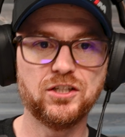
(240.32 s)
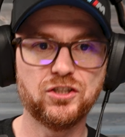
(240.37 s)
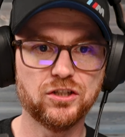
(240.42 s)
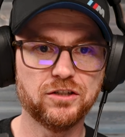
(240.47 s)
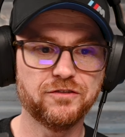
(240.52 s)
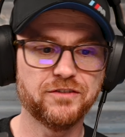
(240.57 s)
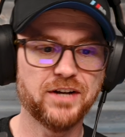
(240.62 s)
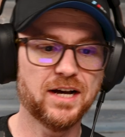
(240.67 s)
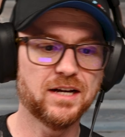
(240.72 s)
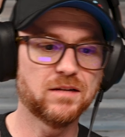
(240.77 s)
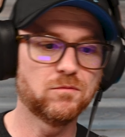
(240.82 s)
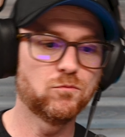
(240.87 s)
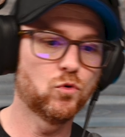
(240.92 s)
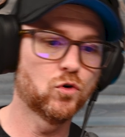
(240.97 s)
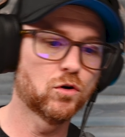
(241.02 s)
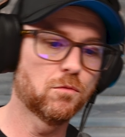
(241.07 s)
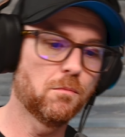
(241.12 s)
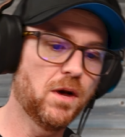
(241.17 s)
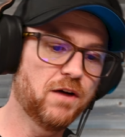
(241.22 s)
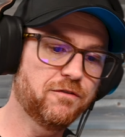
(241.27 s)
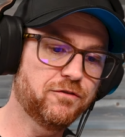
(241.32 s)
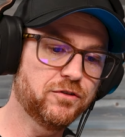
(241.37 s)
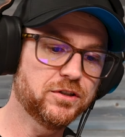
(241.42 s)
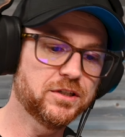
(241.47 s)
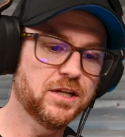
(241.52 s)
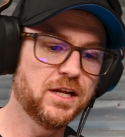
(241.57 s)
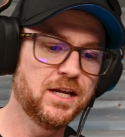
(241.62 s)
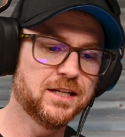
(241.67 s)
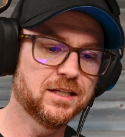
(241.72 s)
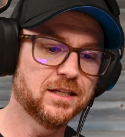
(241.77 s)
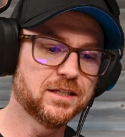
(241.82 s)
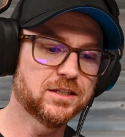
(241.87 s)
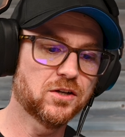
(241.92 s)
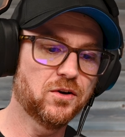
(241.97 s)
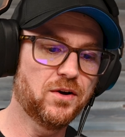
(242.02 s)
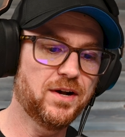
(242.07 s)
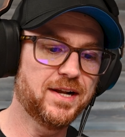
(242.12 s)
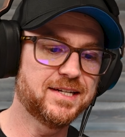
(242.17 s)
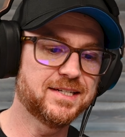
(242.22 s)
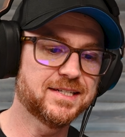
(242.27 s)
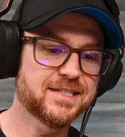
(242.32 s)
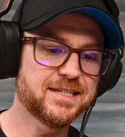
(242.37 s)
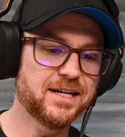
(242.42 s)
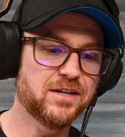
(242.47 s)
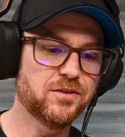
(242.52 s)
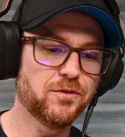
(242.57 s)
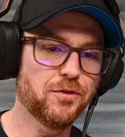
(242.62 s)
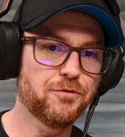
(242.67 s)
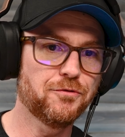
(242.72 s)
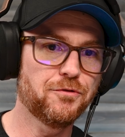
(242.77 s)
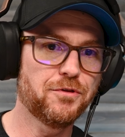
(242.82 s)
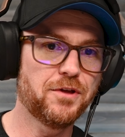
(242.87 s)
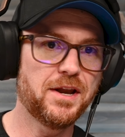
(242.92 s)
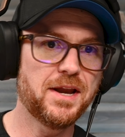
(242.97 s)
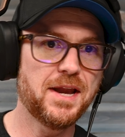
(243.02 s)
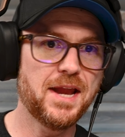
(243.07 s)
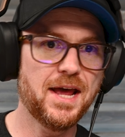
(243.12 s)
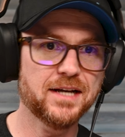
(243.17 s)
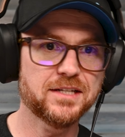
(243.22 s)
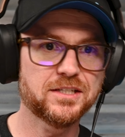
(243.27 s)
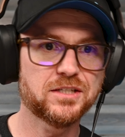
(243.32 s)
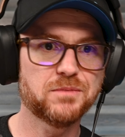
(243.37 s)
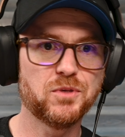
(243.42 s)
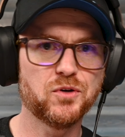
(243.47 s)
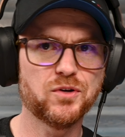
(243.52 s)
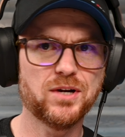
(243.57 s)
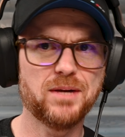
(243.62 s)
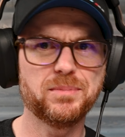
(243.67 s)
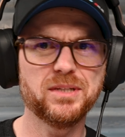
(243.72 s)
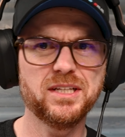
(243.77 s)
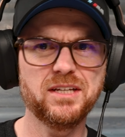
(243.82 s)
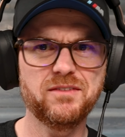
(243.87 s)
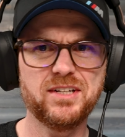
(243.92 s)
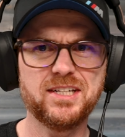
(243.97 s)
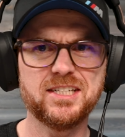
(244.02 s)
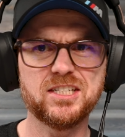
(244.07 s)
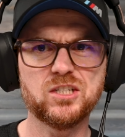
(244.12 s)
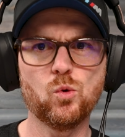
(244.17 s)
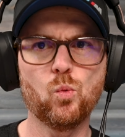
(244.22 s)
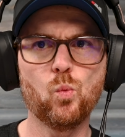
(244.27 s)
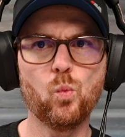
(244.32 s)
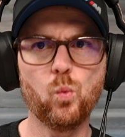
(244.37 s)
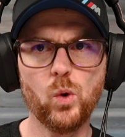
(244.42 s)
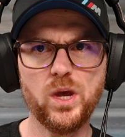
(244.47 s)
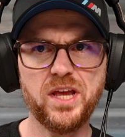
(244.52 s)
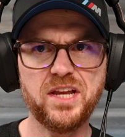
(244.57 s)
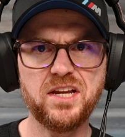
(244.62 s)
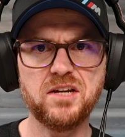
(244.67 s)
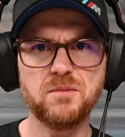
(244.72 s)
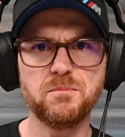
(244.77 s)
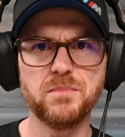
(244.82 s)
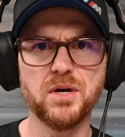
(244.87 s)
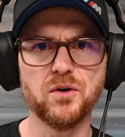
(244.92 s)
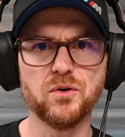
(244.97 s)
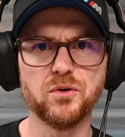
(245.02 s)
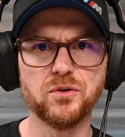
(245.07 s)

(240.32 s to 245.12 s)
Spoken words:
should have gotten more muffled. Let's go ahead and cycle through the next mode. I believe it is a wind mode.